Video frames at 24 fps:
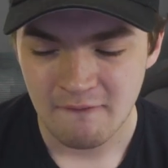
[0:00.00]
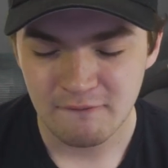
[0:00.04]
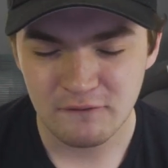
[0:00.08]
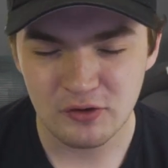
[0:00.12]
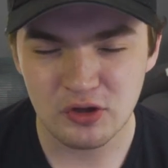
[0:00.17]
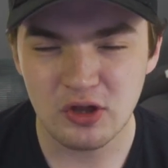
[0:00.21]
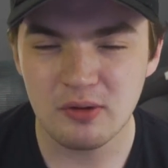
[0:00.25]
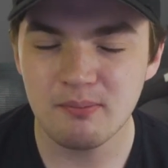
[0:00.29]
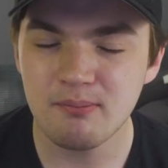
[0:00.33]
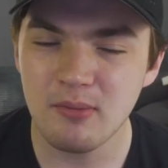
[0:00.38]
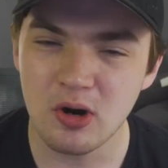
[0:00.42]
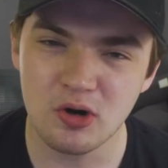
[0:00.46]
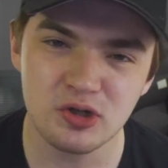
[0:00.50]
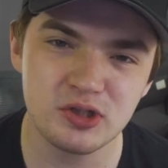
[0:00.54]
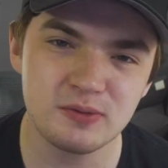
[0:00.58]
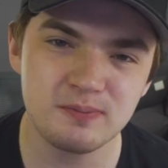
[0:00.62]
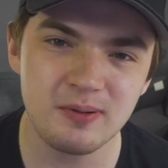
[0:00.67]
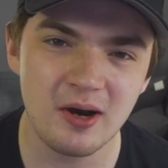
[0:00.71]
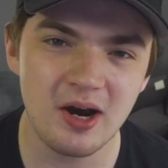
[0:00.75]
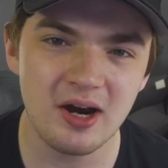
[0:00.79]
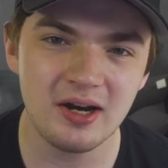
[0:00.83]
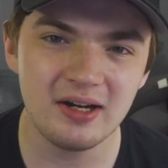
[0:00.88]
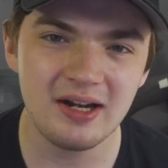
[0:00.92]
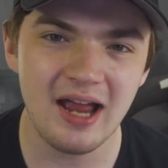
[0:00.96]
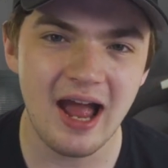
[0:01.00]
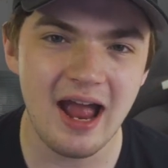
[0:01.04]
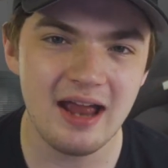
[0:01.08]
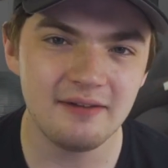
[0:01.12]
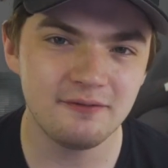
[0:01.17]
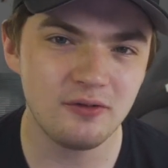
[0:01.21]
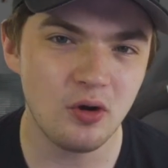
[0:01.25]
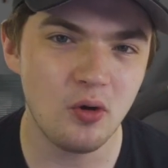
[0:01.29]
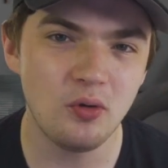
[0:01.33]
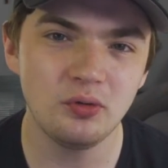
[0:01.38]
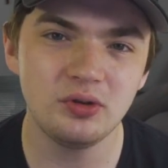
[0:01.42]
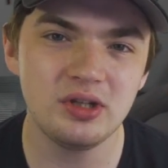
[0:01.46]
For the most part,
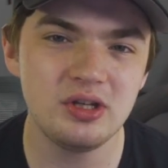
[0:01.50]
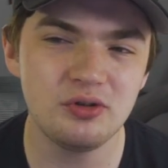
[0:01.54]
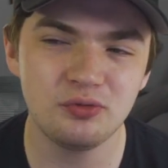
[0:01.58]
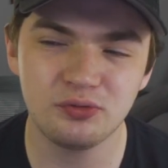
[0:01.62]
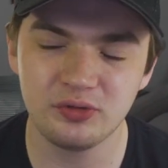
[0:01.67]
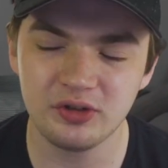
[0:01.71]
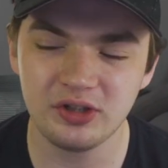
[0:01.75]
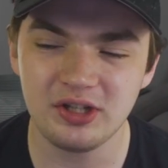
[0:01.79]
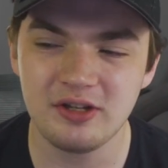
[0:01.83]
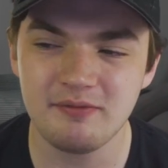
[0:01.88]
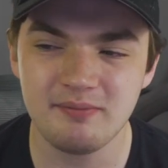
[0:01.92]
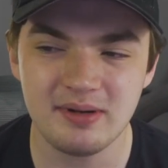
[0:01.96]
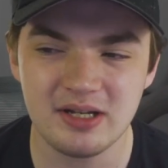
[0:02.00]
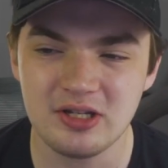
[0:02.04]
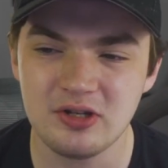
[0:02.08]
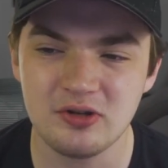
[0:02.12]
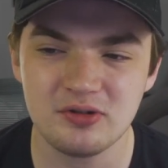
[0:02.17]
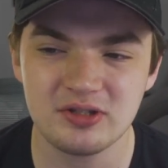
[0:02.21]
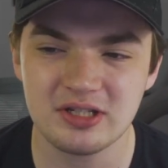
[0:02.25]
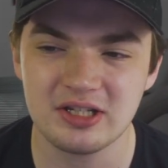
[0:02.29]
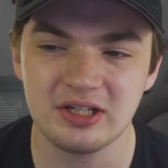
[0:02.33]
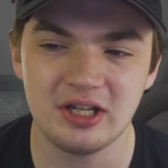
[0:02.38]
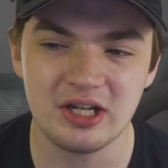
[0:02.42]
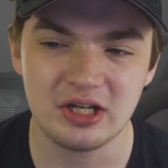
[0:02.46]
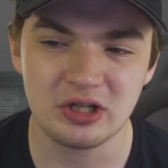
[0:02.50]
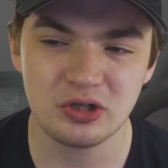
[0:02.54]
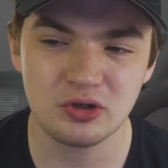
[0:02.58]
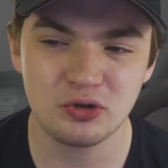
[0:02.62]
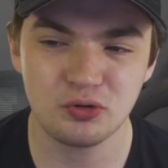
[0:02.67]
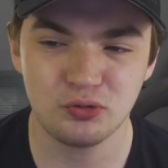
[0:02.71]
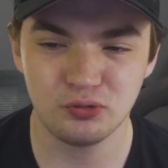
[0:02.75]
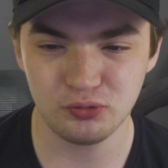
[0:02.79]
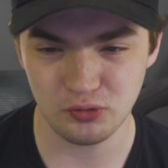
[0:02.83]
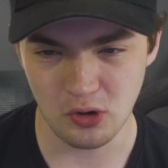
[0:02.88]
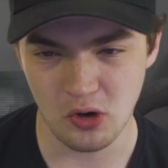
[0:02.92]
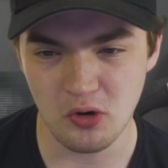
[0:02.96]
I've only really been using, like,
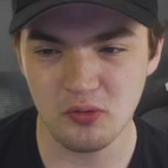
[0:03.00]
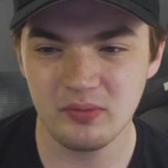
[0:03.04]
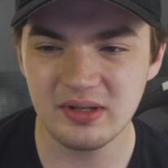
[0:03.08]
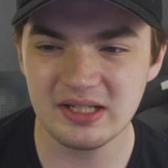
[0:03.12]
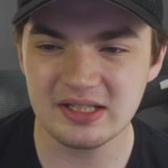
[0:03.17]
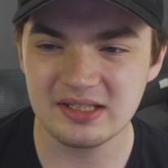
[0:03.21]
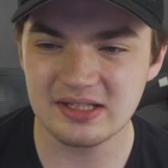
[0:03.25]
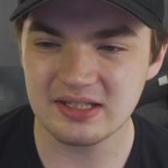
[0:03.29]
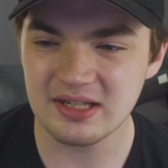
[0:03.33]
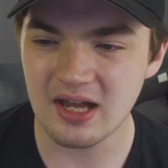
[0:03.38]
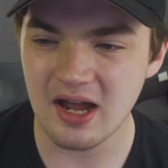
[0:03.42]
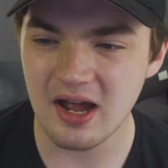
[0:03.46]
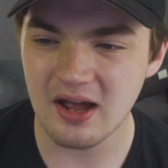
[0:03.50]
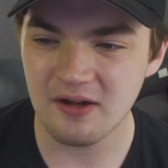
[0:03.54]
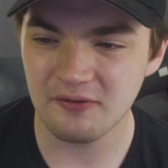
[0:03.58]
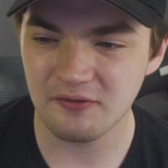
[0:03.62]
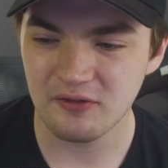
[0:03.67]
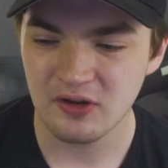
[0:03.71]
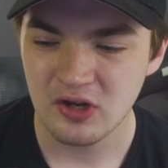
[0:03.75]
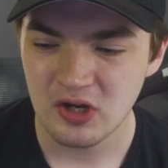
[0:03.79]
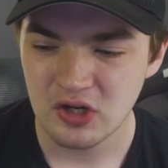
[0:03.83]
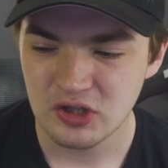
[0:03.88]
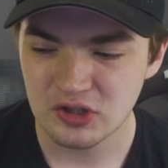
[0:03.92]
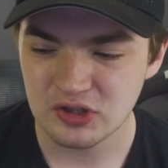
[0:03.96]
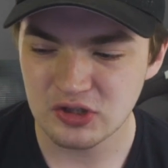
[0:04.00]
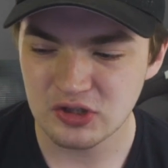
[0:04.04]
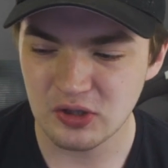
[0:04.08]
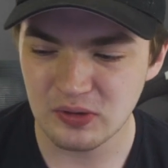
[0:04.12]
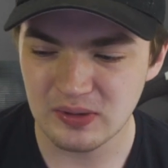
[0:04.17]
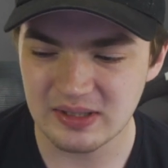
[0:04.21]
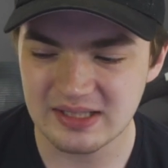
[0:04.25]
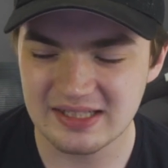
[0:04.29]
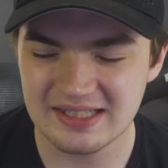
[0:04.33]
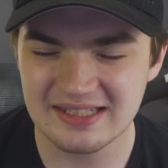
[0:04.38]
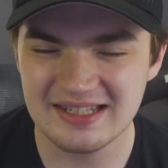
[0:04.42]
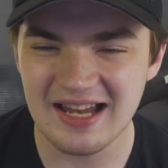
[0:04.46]
Chrome and stuff,
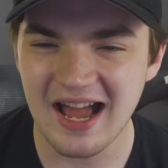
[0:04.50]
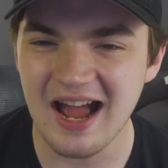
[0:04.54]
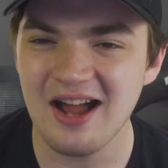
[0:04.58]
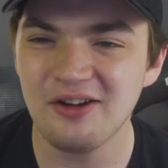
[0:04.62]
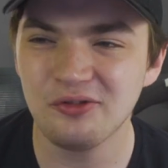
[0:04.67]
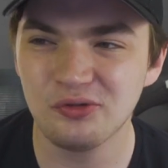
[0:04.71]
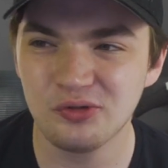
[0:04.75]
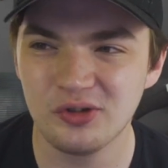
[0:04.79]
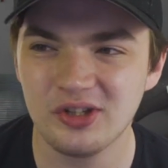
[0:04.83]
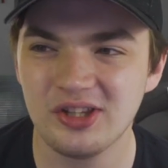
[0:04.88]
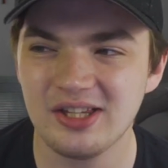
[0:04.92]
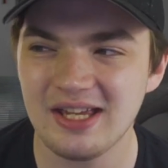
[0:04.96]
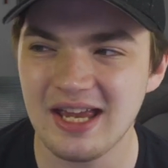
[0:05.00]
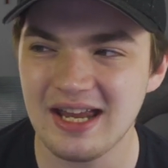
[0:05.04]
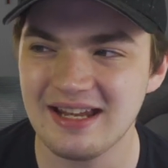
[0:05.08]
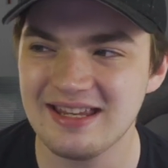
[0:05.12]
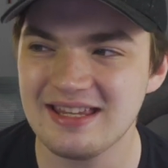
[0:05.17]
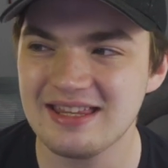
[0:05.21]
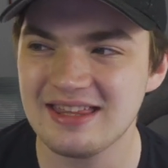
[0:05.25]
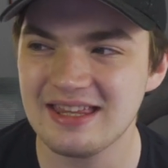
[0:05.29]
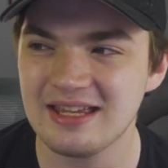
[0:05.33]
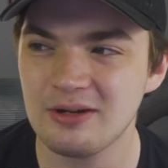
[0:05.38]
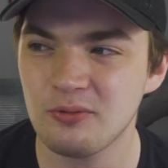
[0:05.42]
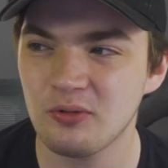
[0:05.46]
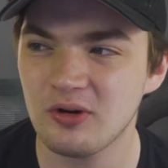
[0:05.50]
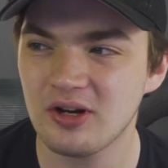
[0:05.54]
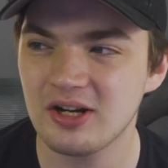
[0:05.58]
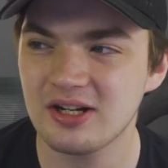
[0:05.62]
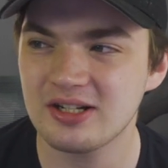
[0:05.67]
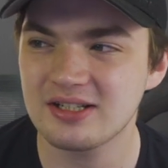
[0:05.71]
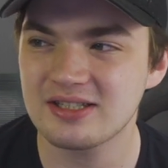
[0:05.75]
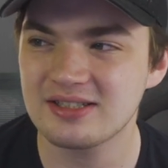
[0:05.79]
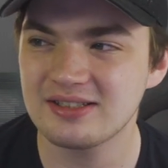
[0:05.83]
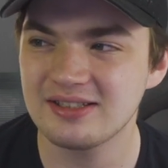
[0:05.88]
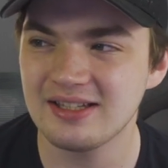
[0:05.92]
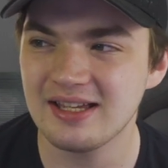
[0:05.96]
so it's not really anything where
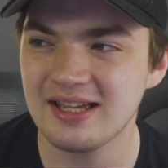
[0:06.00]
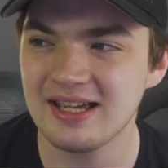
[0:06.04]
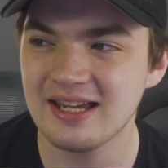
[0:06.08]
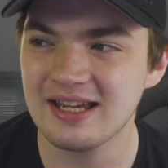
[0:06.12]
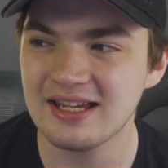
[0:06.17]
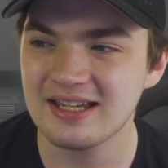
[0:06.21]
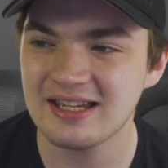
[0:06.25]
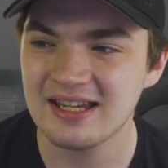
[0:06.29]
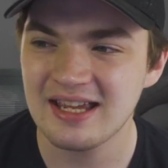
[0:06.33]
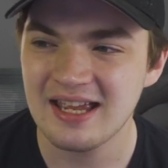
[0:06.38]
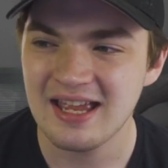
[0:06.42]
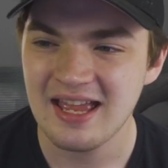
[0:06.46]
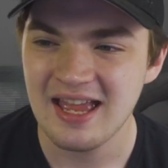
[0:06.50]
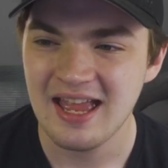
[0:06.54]
it's like